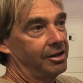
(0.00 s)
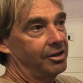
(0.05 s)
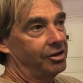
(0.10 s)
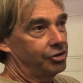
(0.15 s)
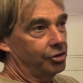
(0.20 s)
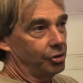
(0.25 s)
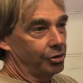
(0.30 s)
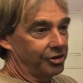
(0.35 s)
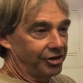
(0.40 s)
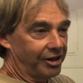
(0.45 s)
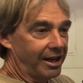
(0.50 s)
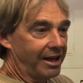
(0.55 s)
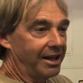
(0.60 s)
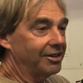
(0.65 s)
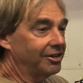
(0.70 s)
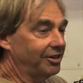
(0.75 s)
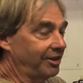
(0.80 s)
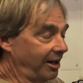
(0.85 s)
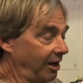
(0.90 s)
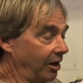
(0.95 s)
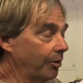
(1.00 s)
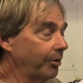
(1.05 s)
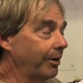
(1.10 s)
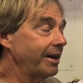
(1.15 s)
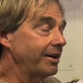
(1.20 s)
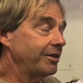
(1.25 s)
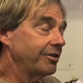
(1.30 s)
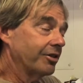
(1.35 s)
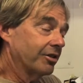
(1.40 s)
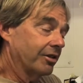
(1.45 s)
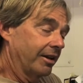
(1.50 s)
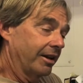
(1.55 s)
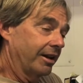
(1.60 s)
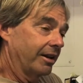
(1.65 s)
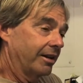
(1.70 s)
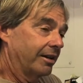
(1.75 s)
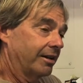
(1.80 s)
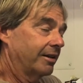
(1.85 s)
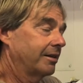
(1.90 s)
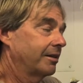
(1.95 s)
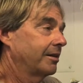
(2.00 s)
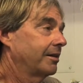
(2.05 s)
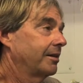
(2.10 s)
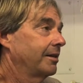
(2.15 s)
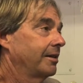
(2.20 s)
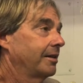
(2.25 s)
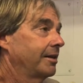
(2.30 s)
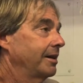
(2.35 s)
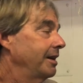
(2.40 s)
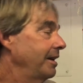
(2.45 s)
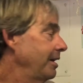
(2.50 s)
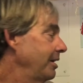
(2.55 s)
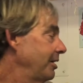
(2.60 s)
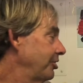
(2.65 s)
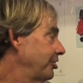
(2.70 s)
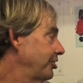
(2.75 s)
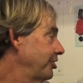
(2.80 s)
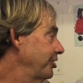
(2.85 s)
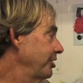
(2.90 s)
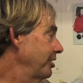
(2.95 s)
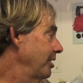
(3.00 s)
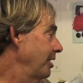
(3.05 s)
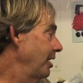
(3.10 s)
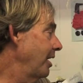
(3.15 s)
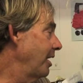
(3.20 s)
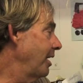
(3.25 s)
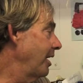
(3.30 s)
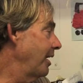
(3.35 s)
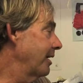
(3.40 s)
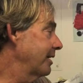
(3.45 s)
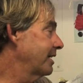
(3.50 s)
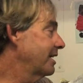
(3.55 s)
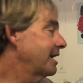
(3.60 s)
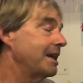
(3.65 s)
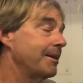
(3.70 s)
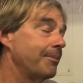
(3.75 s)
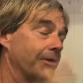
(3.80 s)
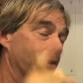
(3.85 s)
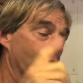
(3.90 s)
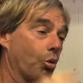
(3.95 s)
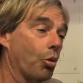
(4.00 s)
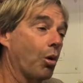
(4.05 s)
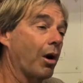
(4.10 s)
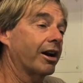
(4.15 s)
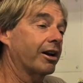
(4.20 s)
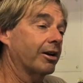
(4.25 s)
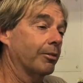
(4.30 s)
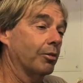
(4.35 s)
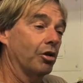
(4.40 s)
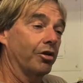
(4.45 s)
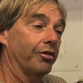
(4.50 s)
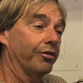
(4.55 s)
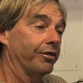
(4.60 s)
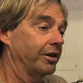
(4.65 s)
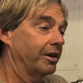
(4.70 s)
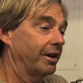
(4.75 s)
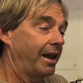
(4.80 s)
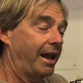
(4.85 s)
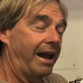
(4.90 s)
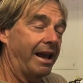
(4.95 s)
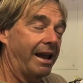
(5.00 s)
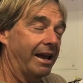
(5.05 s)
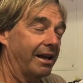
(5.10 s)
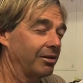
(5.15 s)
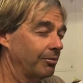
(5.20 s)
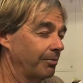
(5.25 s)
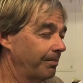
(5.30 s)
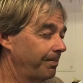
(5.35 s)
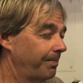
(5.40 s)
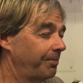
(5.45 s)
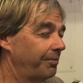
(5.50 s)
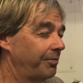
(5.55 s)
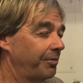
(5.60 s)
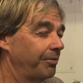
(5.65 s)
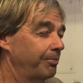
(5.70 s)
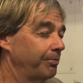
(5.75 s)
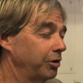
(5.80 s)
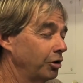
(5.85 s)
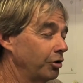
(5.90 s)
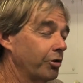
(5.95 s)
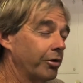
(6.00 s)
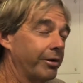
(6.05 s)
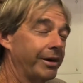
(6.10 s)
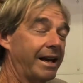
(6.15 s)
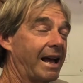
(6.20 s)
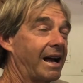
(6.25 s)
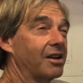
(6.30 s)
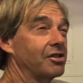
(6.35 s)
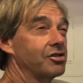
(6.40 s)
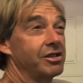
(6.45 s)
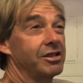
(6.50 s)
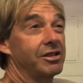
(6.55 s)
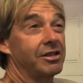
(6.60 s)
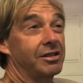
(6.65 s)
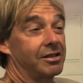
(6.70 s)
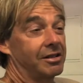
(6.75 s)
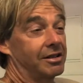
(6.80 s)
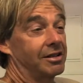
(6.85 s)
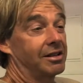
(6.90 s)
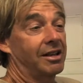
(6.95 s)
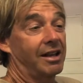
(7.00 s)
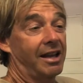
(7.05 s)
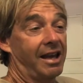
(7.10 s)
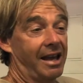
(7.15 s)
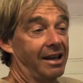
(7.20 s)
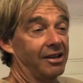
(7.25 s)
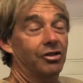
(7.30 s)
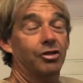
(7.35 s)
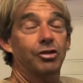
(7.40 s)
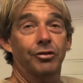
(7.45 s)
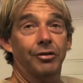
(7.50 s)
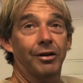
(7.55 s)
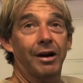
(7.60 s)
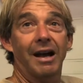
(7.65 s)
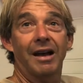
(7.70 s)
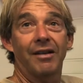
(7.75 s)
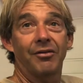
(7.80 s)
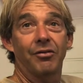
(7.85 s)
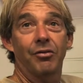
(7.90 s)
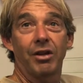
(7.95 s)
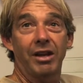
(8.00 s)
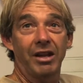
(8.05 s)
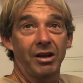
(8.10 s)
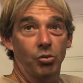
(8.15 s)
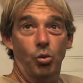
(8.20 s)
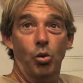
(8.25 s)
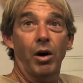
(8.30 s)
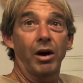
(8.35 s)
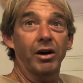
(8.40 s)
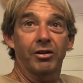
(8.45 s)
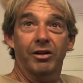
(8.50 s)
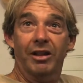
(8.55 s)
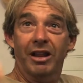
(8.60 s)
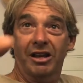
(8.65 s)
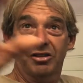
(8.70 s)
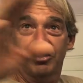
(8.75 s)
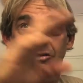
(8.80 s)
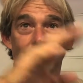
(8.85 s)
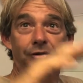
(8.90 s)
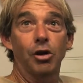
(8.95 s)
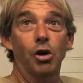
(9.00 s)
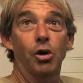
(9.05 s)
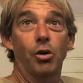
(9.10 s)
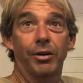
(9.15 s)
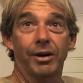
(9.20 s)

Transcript: So it's aerating your lake, it's keeping the water moving, and blue-green algae can't survive in water that's flowing.